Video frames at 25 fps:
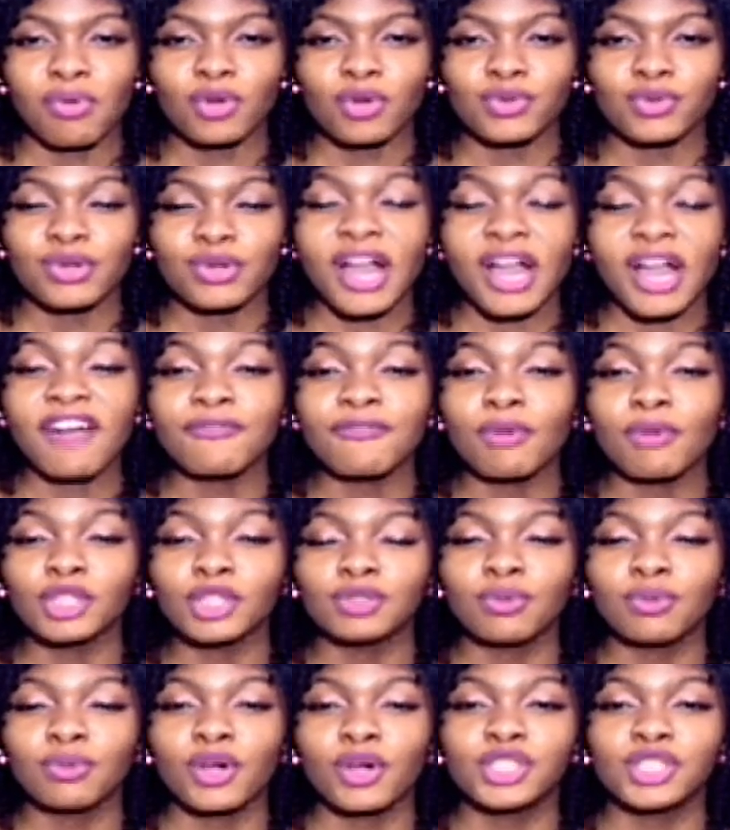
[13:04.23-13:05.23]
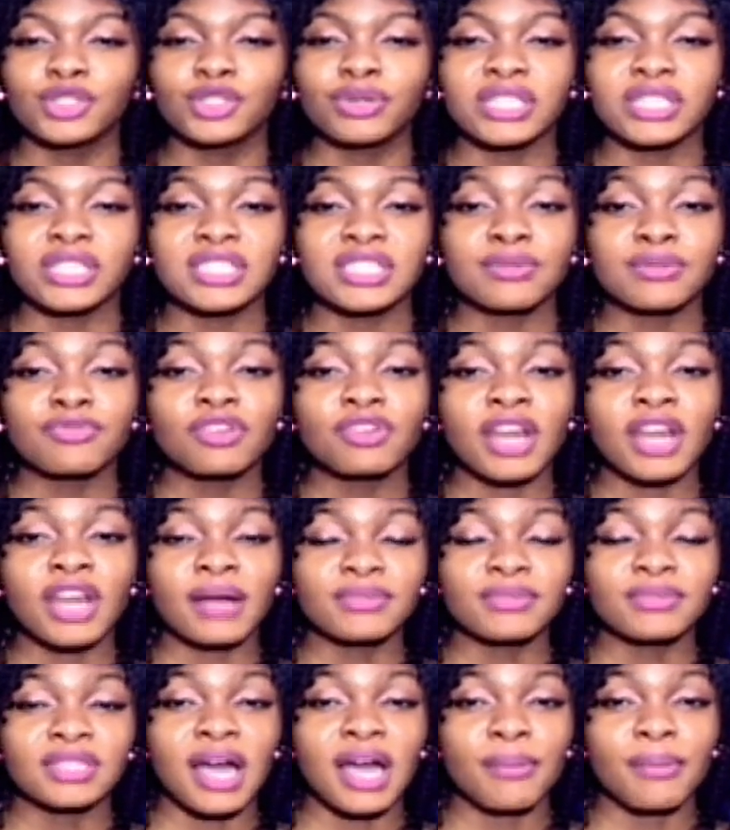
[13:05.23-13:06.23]
We have much more interesting
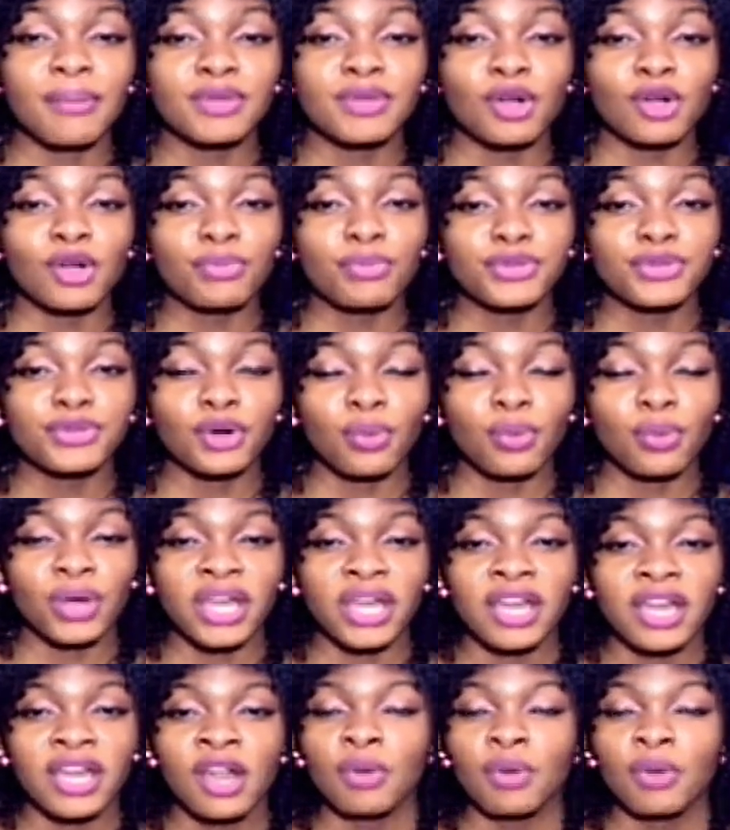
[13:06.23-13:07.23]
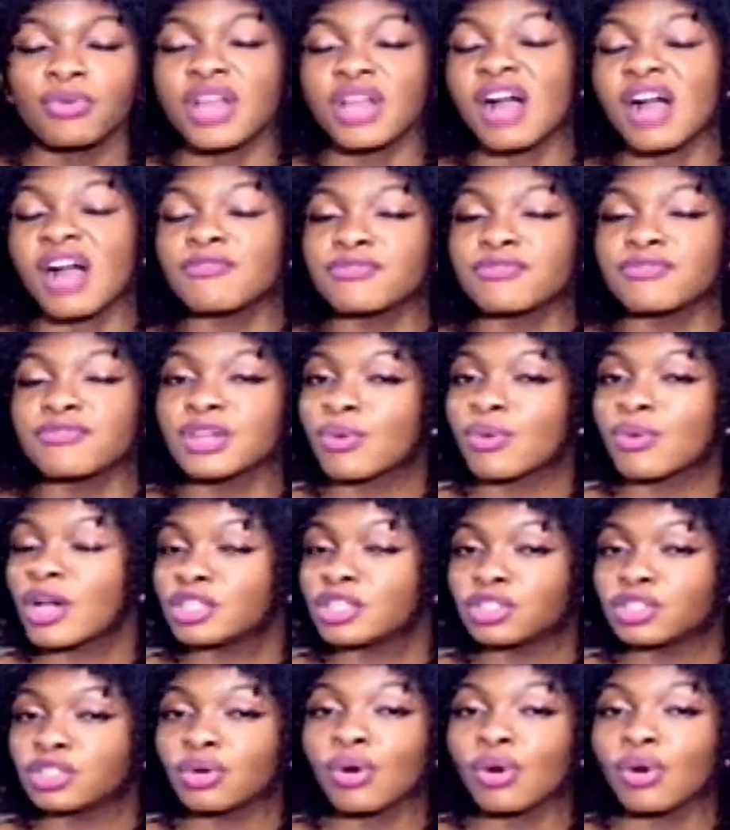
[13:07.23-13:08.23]
programs coming up your way. We have
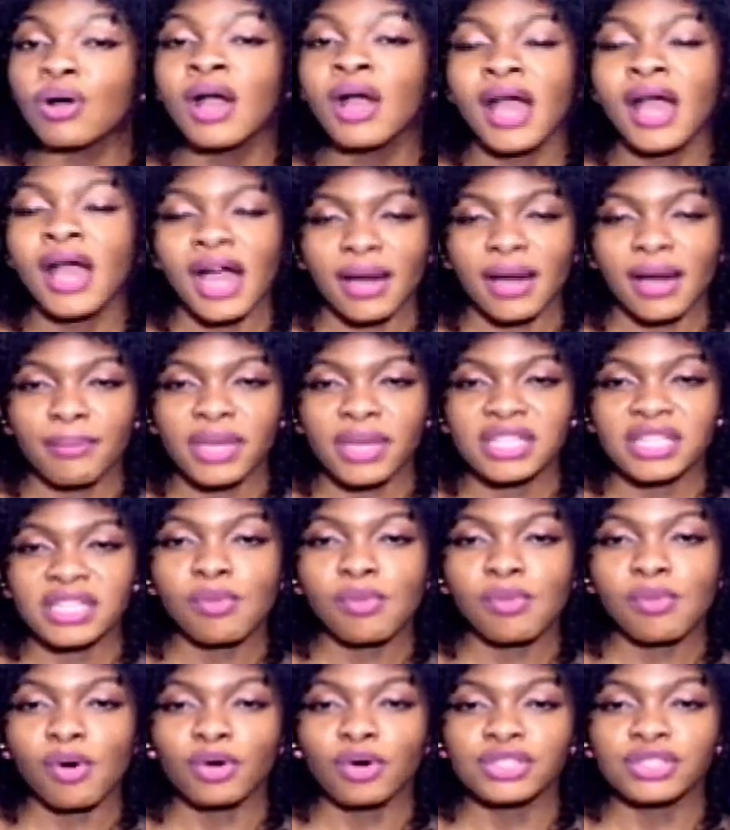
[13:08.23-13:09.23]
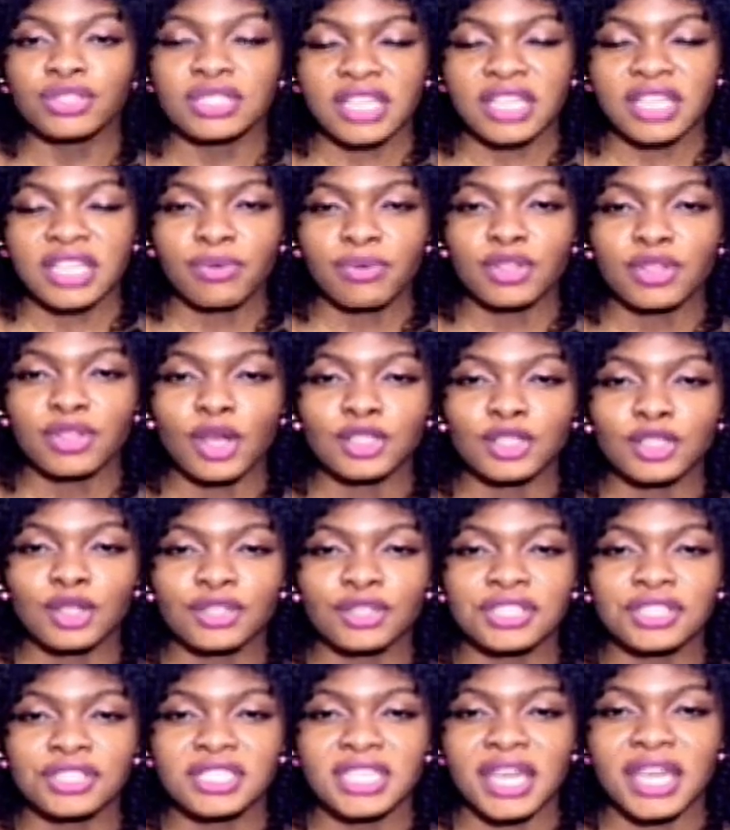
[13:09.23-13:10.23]
Request Show and many more. Stay with us
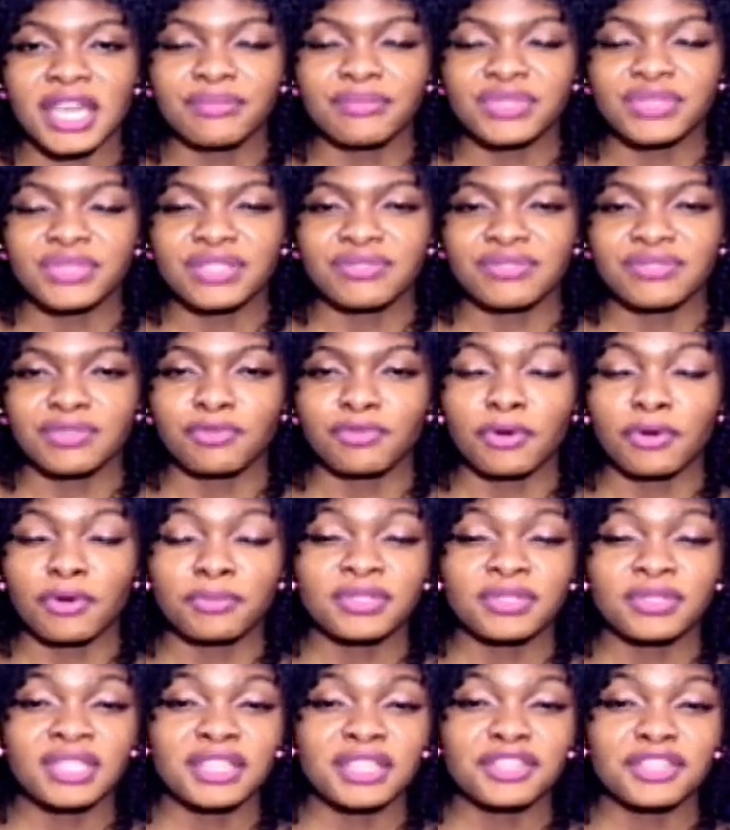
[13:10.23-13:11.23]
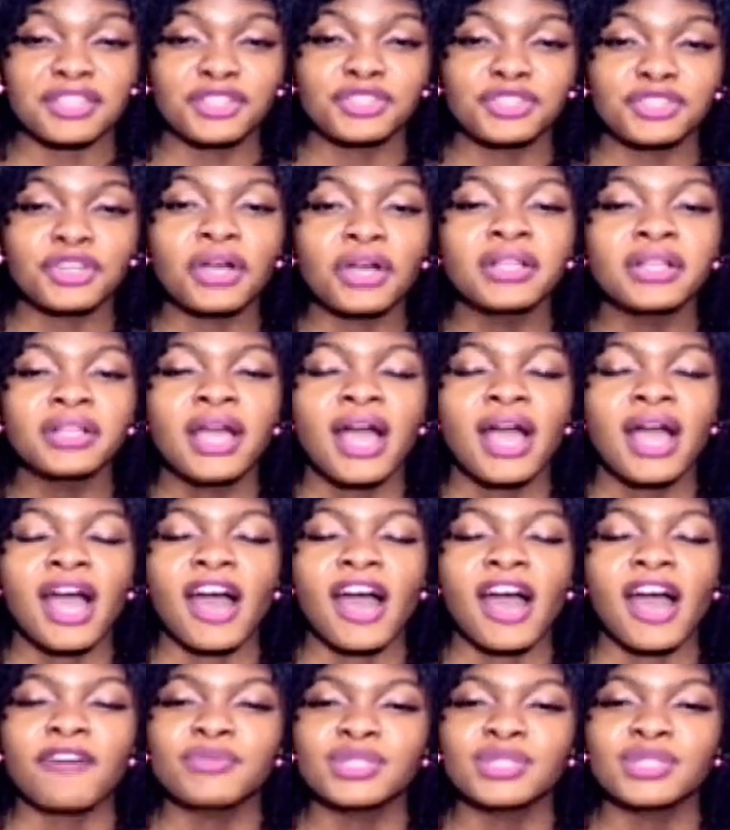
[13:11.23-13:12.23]
on CMTV. For presentation,
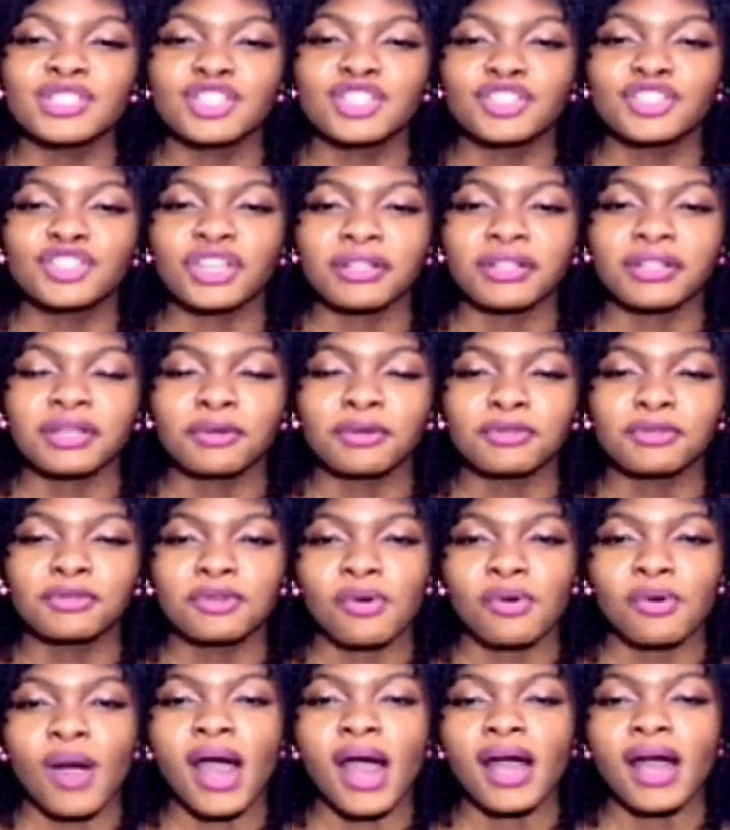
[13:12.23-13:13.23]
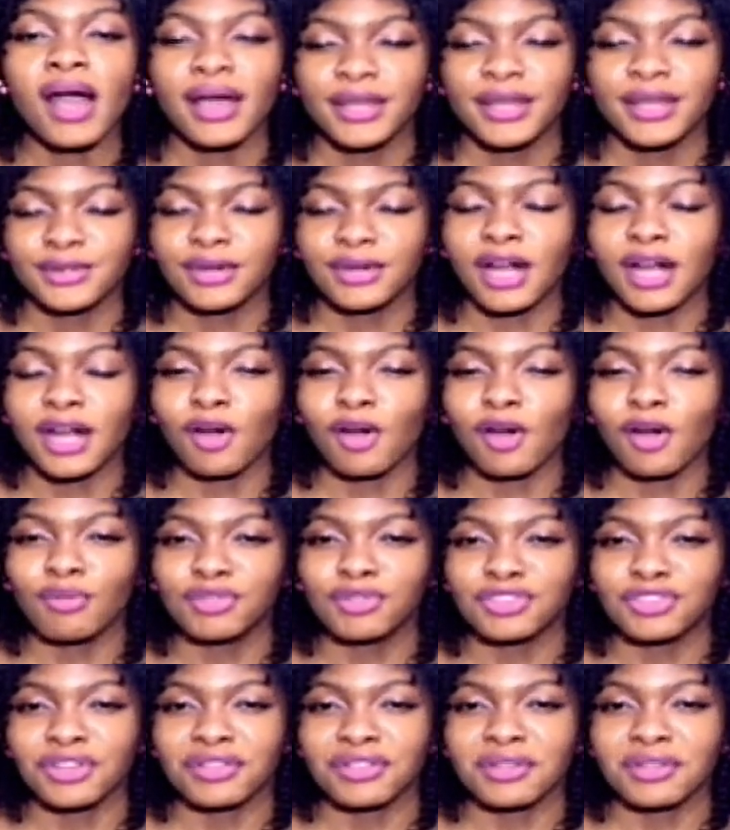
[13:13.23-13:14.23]
I've been Shantandoa. You can call
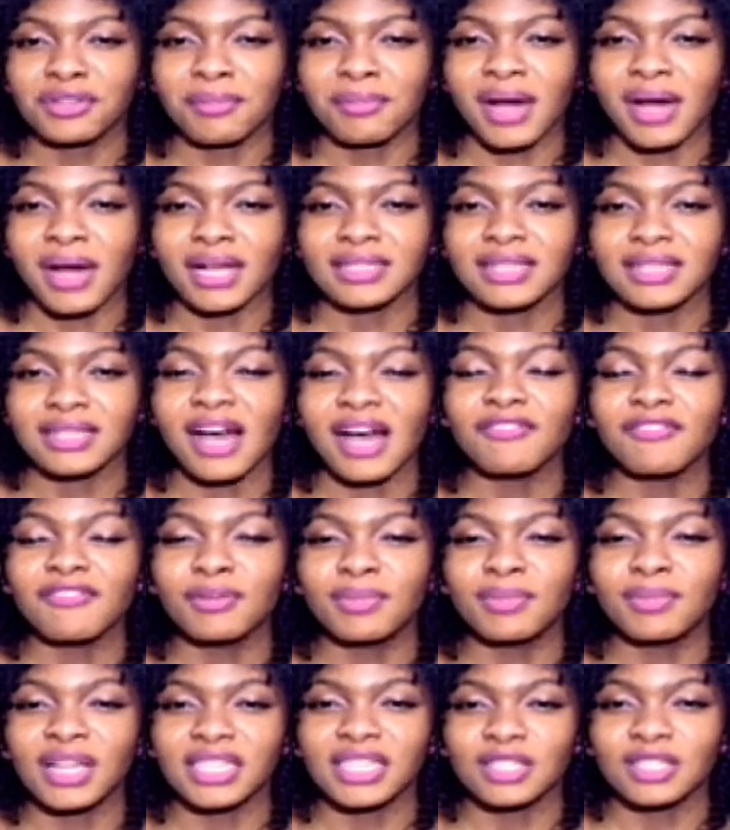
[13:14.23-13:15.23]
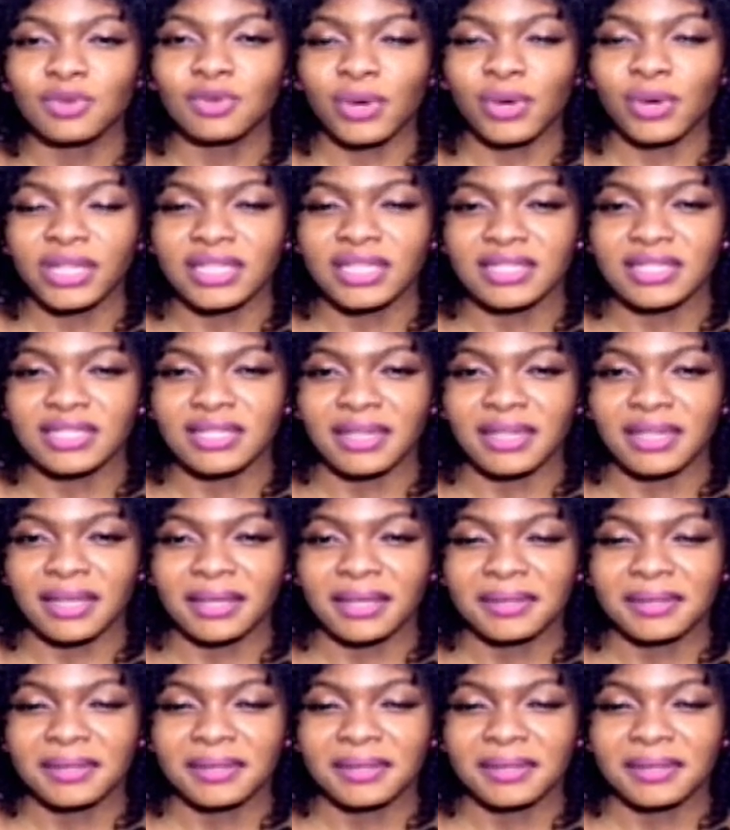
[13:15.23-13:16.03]
me Shantamax. Have a blessed Wednesday.